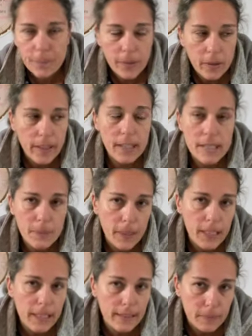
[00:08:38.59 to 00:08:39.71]
Again,
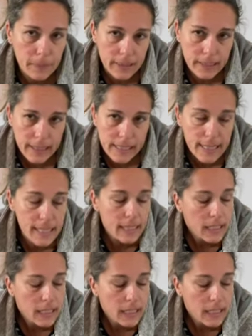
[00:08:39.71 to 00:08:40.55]
depending their abilities.